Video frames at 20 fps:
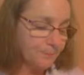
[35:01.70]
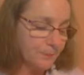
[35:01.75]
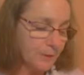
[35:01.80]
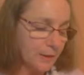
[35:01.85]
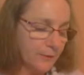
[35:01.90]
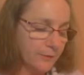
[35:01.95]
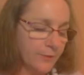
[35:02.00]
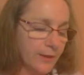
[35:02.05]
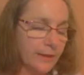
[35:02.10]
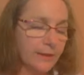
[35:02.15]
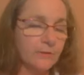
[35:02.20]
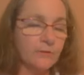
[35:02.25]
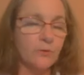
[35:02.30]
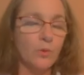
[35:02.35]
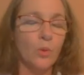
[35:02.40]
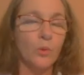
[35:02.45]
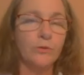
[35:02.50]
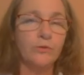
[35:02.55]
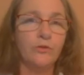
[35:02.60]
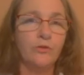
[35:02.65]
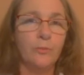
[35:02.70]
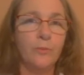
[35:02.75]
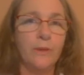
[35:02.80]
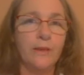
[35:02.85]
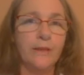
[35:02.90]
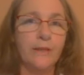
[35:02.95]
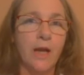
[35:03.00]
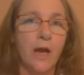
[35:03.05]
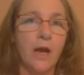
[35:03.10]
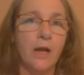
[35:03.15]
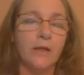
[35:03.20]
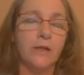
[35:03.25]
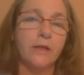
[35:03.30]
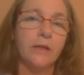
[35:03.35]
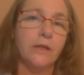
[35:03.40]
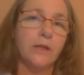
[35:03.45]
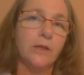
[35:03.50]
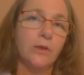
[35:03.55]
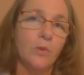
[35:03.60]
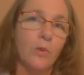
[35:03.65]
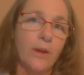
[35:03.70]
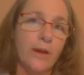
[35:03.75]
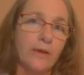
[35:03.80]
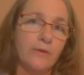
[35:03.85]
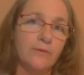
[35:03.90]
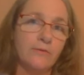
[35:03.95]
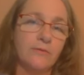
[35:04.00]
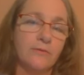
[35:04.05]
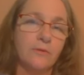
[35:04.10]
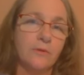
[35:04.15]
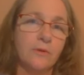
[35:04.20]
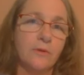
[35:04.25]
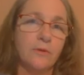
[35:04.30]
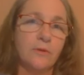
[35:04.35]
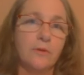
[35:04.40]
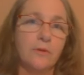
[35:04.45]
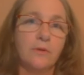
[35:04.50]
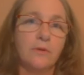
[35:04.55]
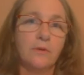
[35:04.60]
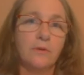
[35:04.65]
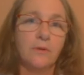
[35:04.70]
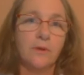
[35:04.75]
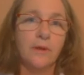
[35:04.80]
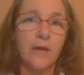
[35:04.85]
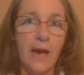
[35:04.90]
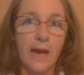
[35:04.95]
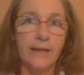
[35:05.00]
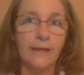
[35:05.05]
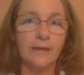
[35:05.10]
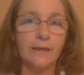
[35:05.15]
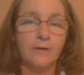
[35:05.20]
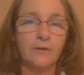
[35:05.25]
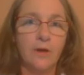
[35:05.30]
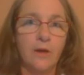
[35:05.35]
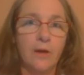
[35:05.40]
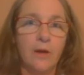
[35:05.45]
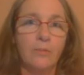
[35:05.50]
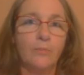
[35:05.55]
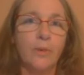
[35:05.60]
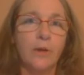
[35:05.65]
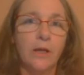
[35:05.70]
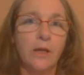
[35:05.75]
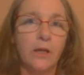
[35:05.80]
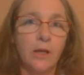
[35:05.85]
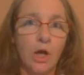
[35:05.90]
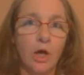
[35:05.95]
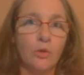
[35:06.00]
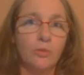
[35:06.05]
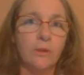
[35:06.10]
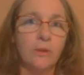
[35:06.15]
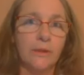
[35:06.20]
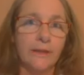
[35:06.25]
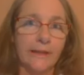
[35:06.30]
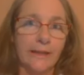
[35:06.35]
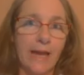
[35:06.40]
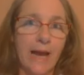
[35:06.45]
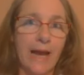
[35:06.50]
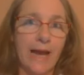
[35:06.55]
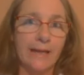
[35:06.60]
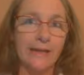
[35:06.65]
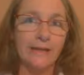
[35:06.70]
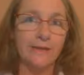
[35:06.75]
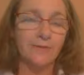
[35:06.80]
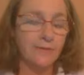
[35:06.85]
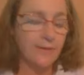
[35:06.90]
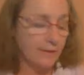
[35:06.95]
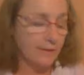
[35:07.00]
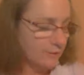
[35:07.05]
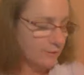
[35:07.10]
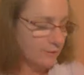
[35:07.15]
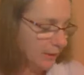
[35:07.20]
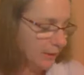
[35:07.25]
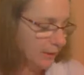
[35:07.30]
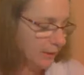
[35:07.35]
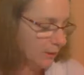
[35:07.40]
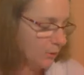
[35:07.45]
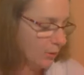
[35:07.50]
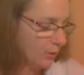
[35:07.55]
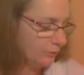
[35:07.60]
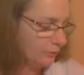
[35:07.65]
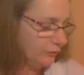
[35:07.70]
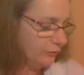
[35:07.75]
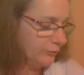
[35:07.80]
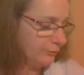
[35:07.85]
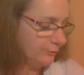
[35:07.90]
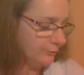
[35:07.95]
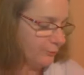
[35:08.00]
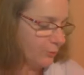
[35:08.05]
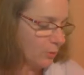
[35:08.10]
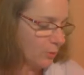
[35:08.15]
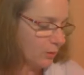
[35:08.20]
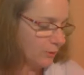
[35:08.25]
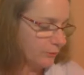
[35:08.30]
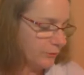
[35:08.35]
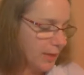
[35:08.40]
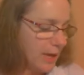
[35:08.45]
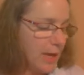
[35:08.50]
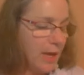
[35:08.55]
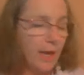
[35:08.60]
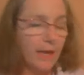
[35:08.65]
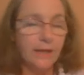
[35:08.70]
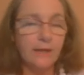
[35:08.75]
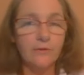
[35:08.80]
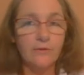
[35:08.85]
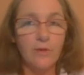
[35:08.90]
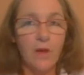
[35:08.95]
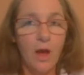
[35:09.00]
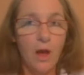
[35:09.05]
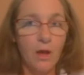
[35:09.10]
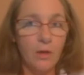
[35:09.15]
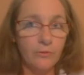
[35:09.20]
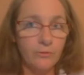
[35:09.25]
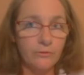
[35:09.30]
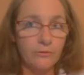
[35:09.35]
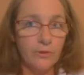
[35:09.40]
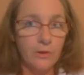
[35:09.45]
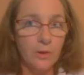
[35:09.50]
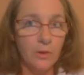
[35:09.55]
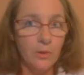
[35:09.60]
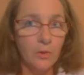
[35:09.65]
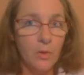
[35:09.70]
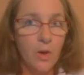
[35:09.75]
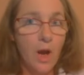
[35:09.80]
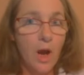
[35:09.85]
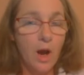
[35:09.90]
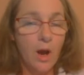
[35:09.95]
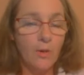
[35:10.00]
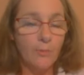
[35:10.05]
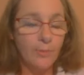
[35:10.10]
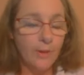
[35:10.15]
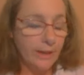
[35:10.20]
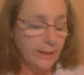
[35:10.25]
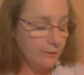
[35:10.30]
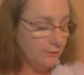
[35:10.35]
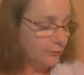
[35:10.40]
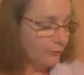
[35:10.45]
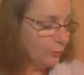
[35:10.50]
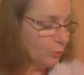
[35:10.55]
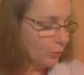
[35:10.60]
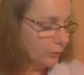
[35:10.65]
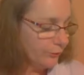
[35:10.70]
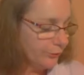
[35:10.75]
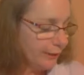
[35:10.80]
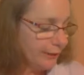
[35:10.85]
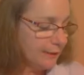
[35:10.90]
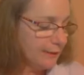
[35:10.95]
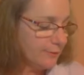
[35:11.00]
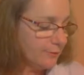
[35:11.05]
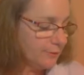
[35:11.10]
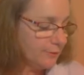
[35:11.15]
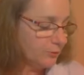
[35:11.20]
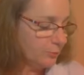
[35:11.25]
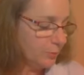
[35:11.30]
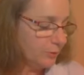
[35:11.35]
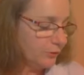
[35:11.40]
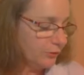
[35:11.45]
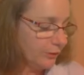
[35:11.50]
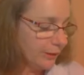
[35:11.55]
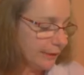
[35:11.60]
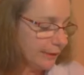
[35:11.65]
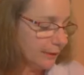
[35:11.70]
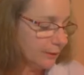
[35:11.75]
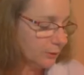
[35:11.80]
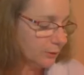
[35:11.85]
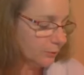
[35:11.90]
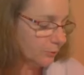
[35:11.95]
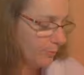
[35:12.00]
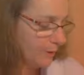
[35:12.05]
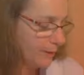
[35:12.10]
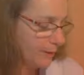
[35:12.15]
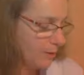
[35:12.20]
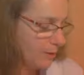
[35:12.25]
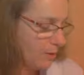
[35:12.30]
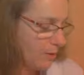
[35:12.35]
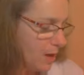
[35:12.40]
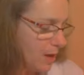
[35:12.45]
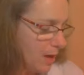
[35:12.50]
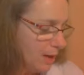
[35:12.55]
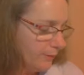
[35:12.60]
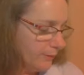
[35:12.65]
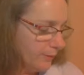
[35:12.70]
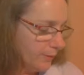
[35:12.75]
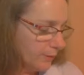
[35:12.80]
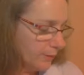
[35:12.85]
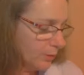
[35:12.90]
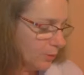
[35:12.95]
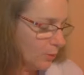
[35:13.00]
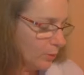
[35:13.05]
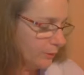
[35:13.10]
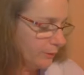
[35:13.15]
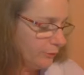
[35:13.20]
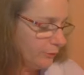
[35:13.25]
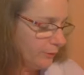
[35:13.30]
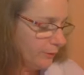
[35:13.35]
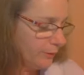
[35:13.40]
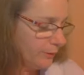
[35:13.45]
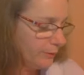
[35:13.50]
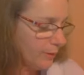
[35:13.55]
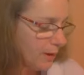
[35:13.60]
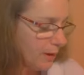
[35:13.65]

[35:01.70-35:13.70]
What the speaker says: that is going to be not U.S. guided, but globally guided? That's a big question for us. And it's also on page 14 of this particular bill, they're going to